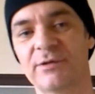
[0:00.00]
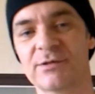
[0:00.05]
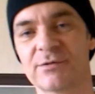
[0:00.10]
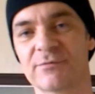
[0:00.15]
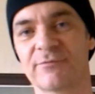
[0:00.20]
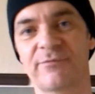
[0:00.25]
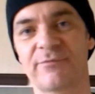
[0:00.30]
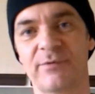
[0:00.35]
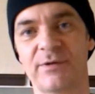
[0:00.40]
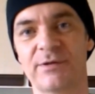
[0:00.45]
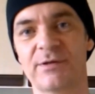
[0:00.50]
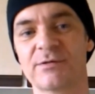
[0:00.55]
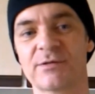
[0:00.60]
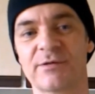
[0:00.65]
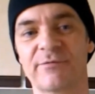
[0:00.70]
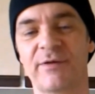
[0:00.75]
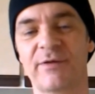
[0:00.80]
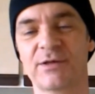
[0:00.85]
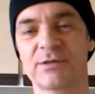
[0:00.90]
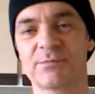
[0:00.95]
It doesn't it
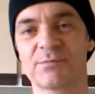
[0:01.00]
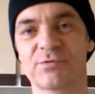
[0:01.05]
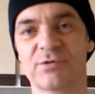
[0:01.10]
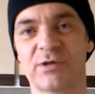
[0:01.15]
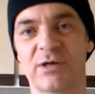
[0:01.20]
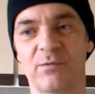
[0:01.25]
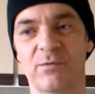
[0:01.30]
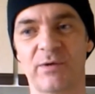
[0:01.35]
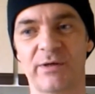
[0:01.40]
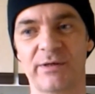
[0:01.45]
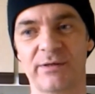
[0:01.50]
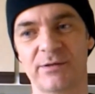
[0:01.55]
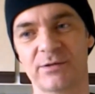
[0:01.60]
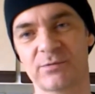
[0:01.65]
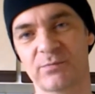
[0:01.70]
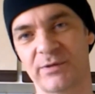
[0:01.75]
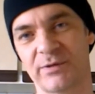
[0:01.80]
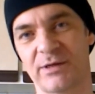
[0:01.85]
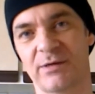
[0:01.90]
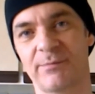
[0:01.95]
doesn't affect them straight away.
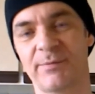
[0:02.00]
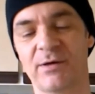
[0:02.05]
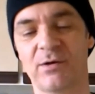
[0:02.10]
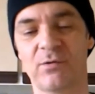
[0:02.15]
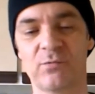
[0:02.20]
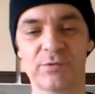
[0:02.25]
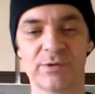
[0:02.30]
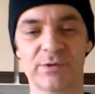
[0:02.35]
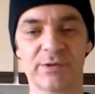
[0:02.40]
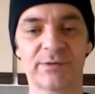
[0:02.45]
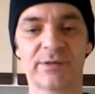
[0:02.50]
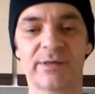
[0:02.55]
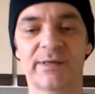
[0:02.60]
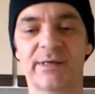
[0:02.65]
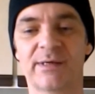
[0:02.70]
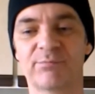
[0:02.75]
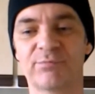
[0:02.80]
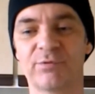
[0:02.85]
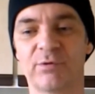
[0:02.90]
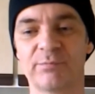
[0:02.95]
It's when they're a bit older, they
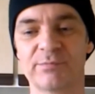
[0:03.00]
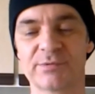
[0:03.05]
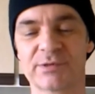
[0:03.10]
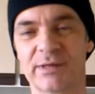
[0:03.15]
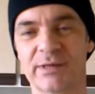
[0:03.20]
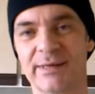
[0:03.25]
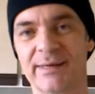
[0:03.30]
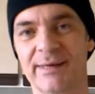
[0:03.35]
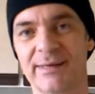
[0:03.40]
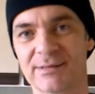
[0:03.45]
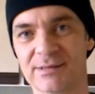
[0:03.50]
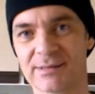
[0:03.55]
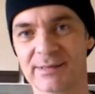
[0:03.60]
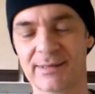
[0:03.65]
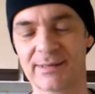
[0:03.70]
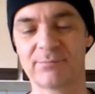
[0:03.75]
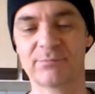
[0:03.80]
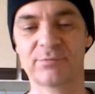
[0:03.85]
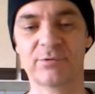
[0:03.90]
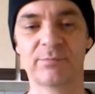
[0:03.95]
get problems, they can't
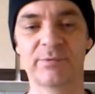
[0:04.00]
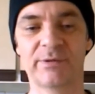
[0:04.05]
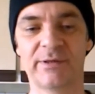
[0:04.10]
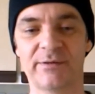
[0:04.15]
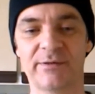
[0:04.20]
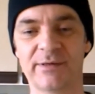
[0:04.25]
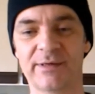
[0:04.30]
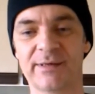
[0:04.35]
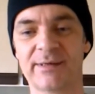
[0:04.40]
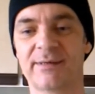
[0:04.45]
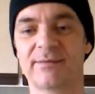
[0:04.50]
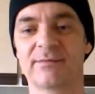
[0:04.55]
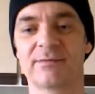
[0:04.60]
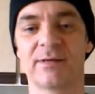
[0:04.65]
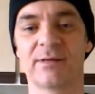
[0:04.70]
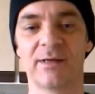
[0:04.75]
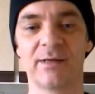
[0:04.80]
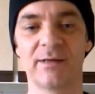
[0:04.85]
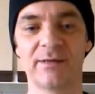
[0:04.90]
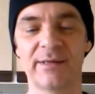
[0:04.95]
stand properly, and they can
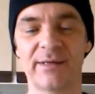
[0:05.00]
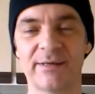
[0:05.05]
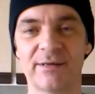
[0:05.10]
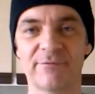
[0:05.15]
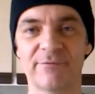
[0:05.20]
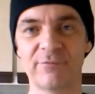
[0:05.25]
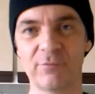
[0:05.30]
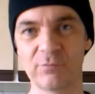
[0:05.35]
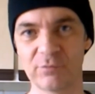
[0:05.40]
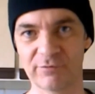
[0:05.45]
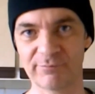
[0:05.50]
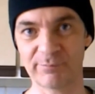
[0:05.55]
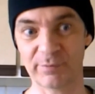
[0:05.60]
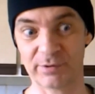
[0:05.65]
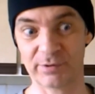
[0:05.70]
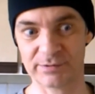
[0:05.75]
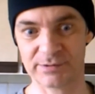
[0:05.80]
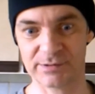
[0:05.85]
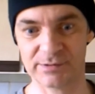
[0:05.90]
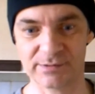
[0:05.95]
they end up falling off
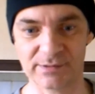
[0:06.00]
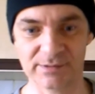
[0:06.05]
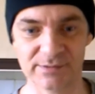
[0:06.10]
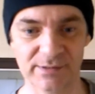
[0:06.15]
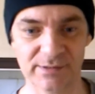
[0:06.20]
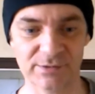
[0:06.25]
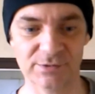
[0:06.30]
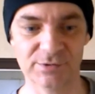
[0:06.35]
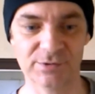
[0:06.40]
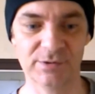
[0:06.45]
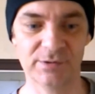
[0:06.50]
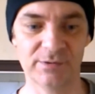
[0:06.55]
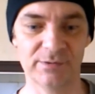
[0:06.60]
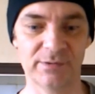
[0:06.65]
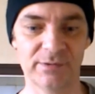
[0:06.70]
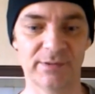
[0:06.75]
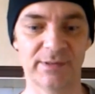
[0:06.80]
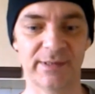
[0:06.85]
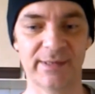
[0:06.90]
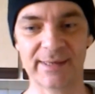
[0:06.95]
perches,
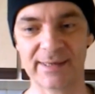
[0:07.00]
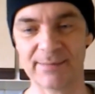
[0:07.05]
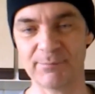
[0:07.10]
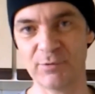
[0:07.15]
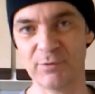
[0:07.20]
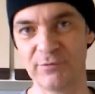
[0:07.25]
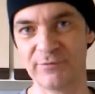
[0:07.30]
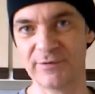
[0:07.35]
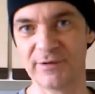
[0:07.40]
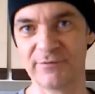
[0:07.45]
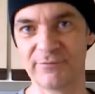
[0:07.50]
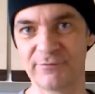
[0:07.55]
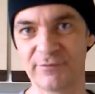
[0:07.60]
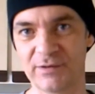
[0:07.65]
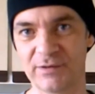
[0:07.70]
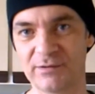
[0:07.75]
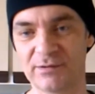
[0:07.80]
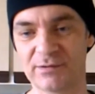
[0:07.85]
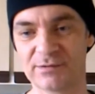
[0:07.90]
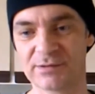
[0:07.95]
etc., and they can't move their
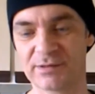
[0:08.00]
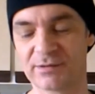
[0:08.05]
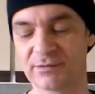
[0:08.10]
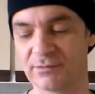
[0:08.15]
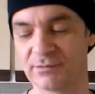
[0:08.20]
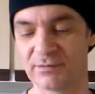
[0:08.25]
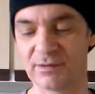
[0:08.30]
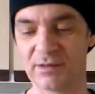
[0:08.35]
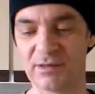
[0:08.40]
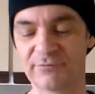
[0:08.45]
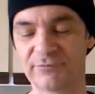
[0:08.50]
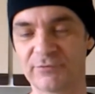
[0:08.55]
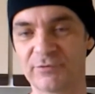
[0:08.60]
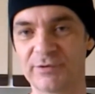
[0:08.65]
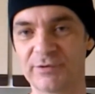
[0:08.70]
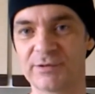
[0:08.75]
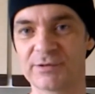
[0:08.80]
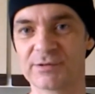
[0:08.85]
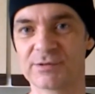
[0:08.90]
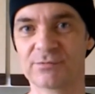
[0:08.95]
feet because they've got
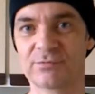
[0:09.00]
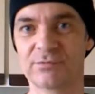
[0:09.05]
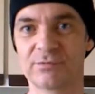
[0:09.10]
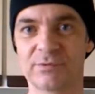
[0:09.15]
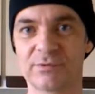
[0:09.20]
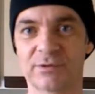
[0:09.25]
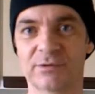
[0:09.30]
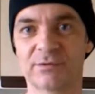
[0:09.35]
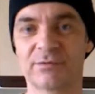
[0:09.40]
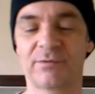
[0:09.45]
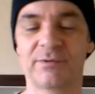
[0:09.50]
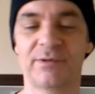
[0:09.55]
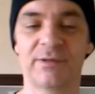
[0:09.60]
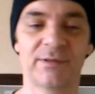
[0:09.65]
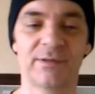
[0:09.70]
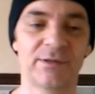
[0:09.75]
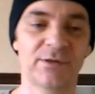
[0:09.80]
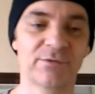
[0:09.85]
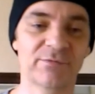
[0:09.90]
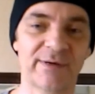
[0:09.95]
arthritis or you
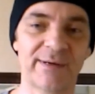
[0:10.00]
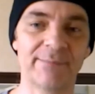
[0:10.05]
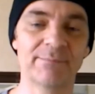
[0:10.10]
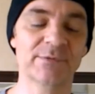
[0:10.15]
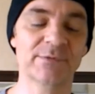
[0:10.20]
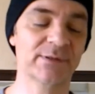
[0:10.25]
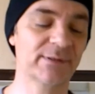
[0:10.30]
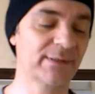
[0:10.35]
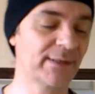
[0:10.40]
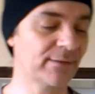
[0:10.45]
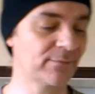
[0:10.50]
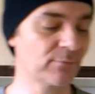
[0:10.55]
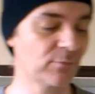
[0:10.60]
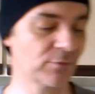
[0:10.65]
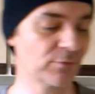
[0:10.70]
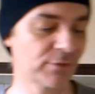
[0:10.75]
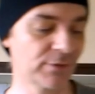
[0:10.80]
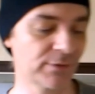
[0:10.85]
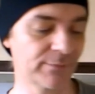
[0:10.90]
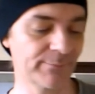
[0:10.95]
know cramps and that
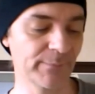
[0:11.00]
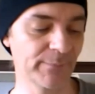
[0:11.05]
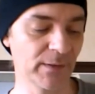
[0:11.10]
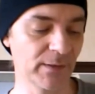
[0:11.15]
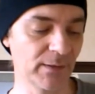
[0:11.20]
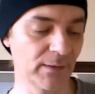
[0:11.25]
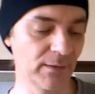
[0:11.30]
whatnot.